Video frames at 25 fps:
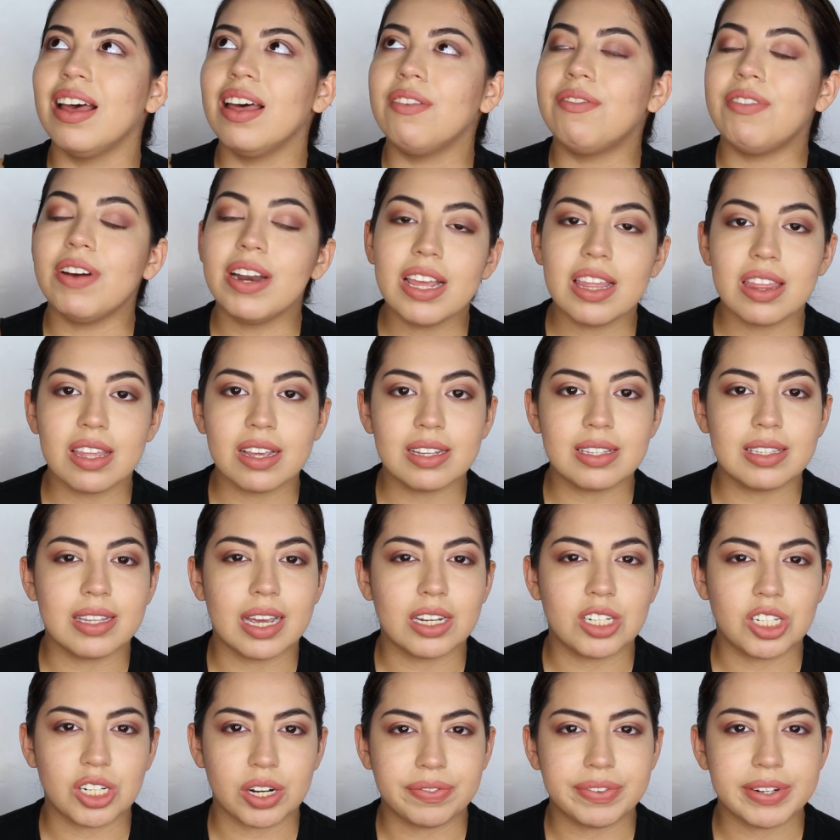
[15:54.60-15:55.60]
Funny thing is
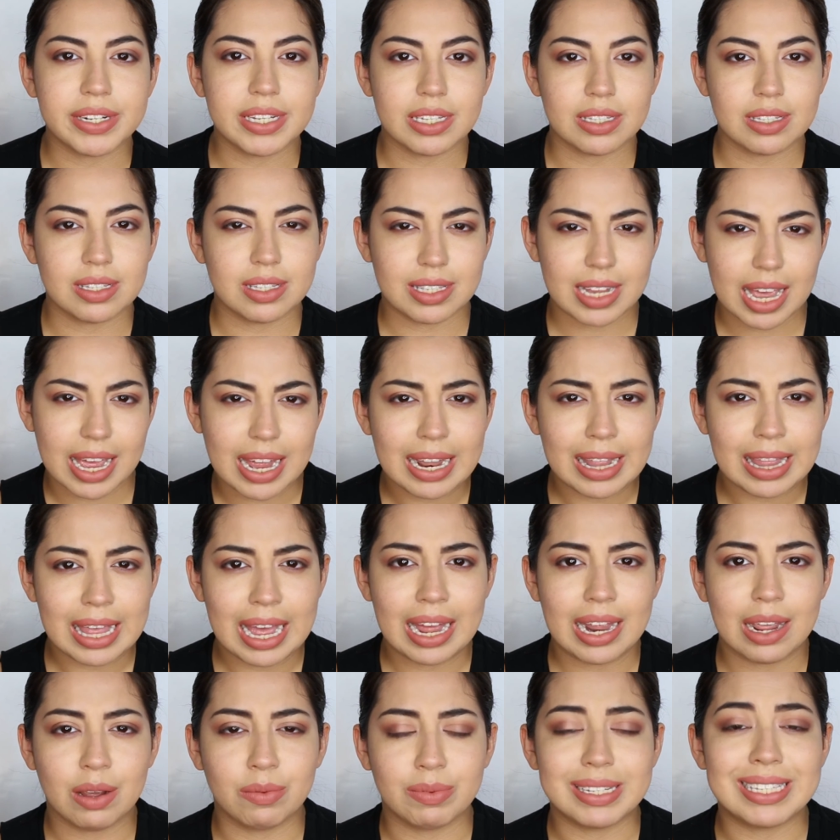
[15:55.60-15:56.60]
that Jeffree said
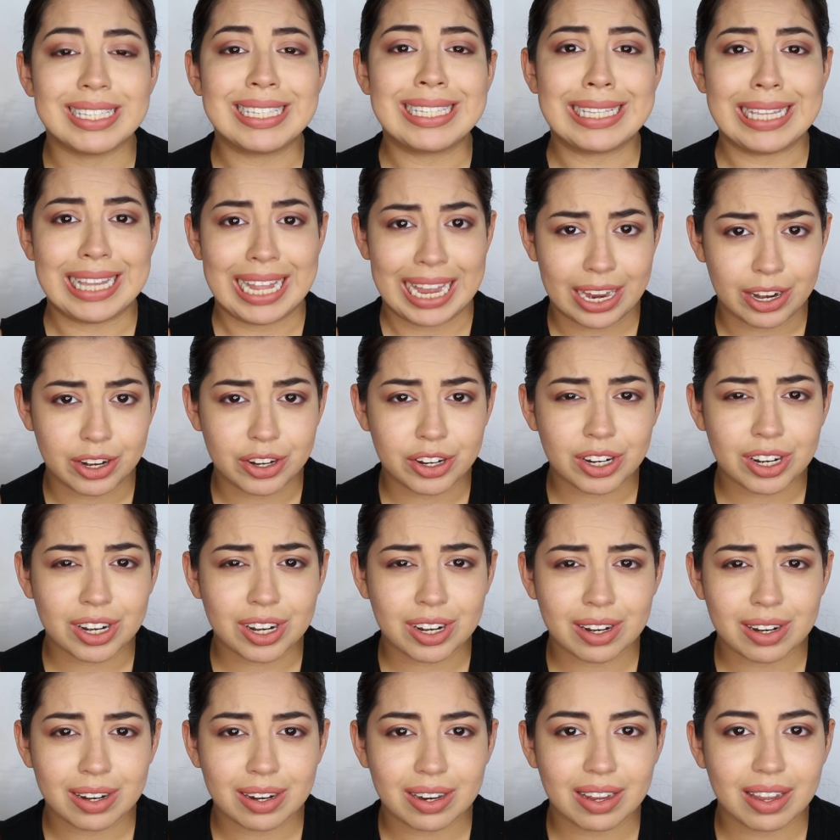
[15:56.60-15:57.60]
that it was
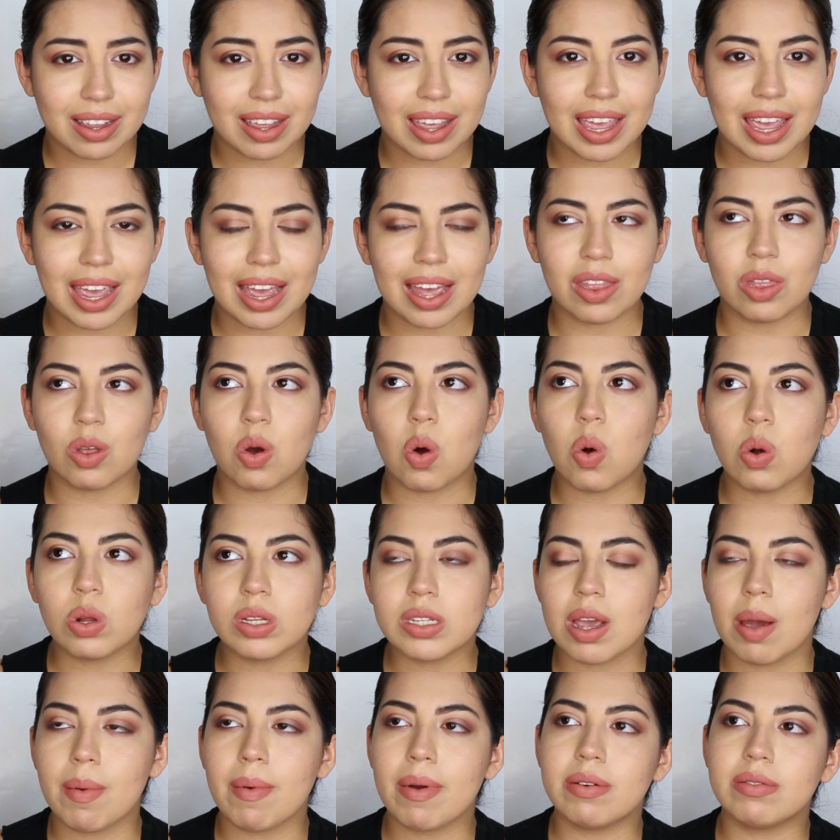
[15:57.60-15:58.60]
slander. And the whole
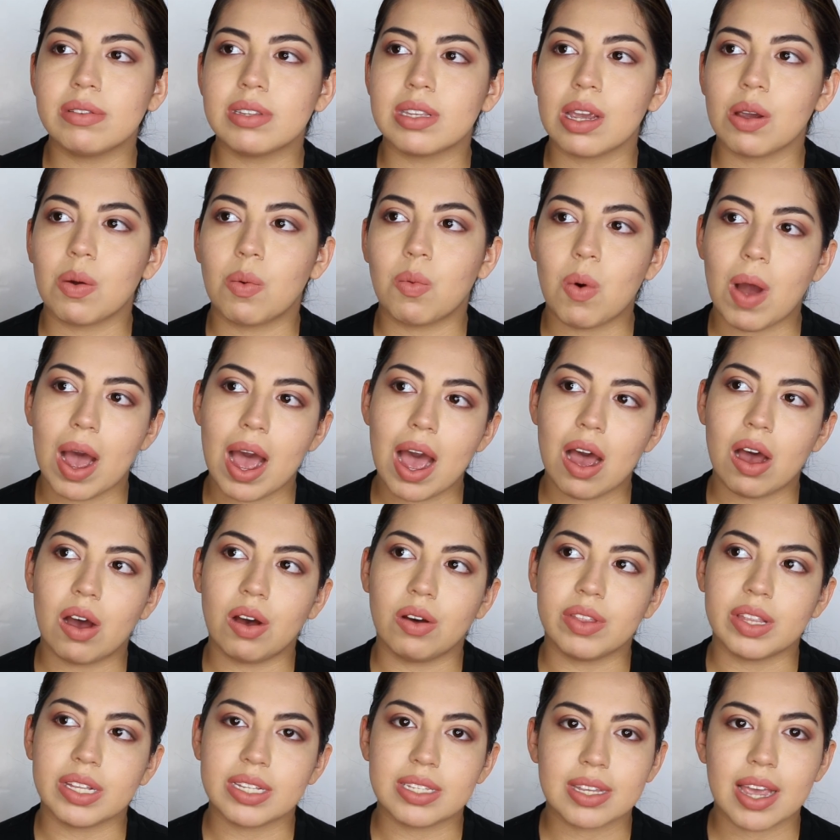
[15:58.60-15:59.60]
time I was like,
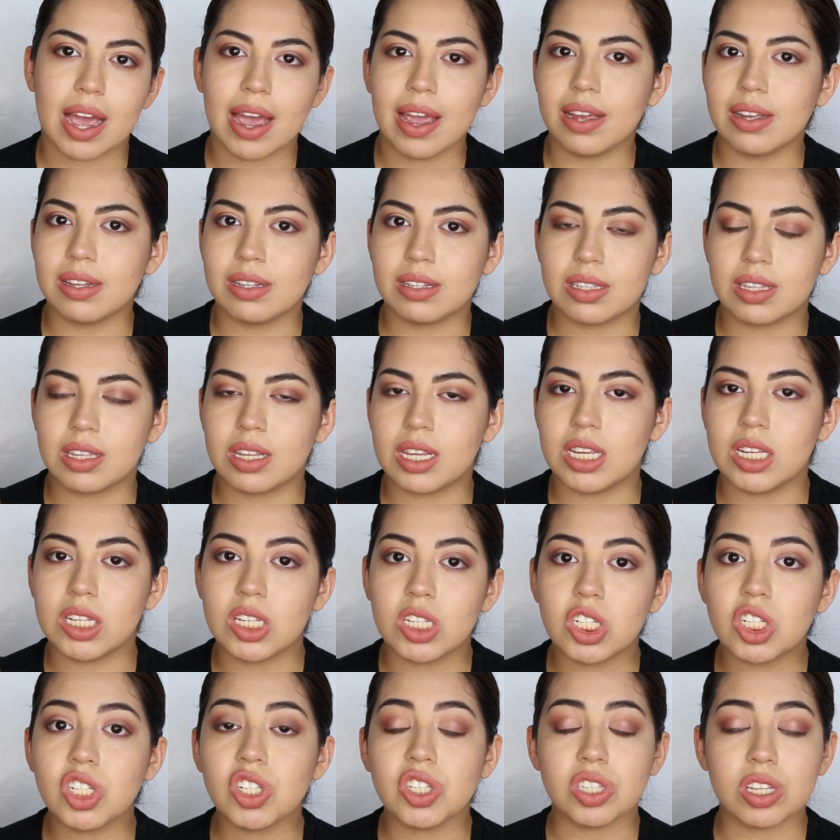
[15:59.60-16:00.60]
wow, this guy,
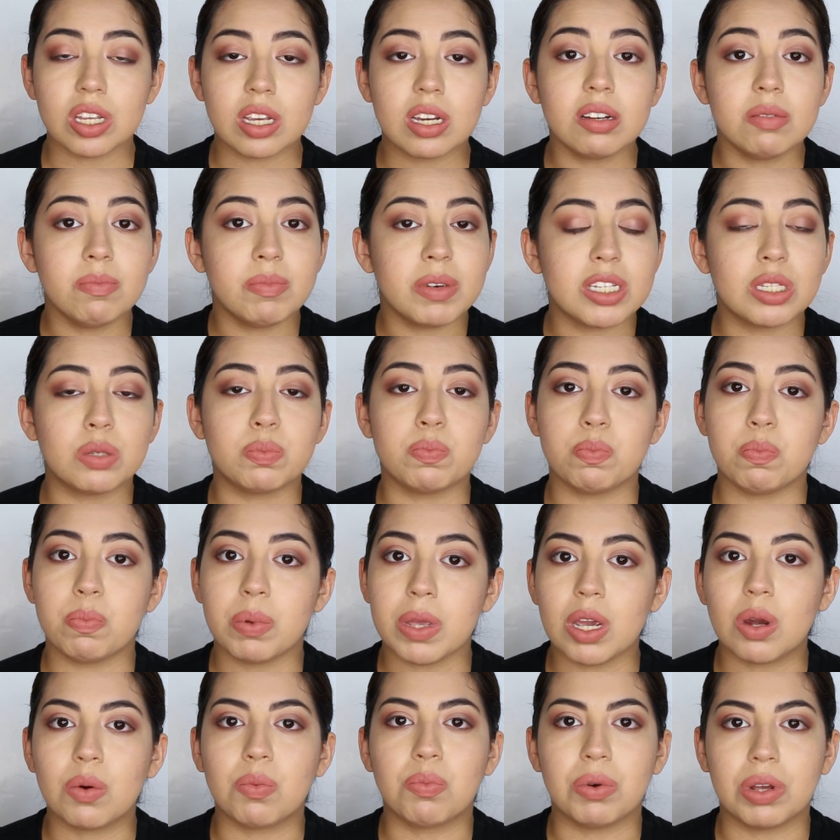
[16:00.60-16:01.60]
he just must
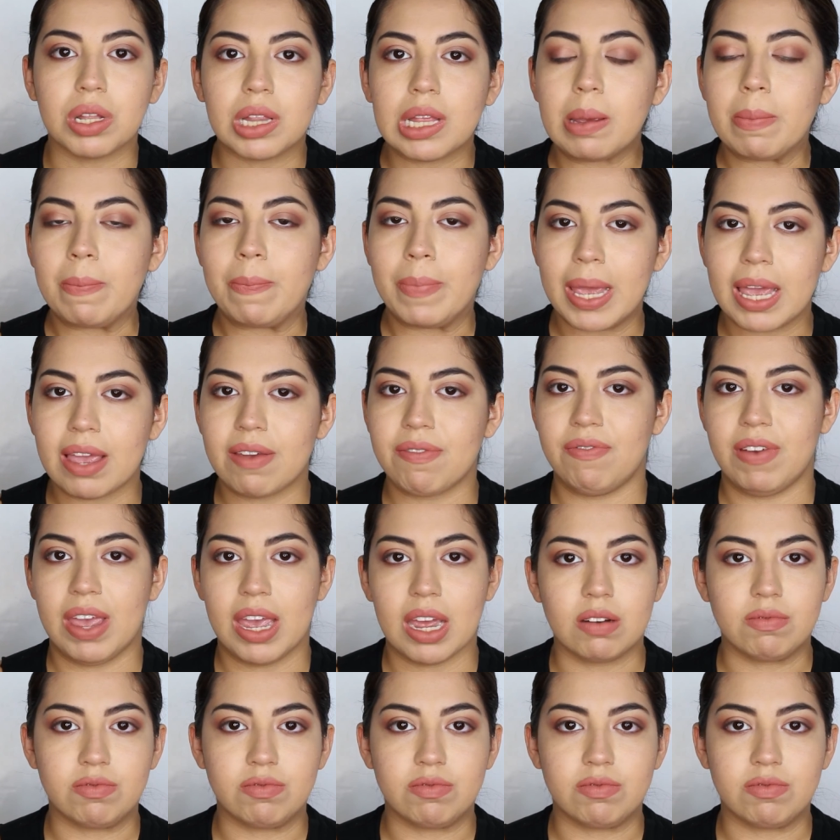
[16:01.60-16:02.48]
be a really big fan